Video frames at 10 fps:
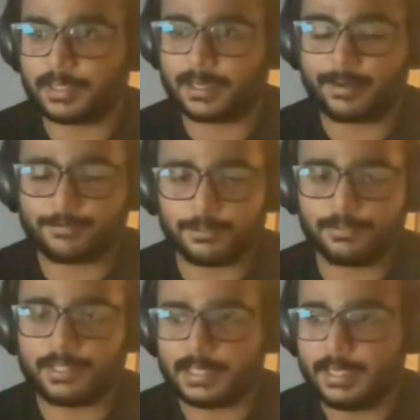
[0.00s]
There have
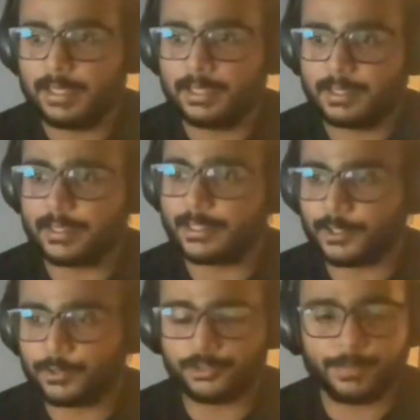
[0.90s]
to be
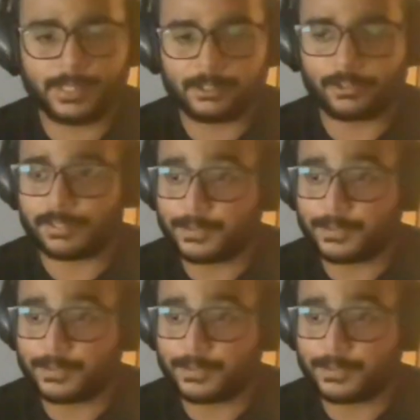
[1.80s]
layer twos built or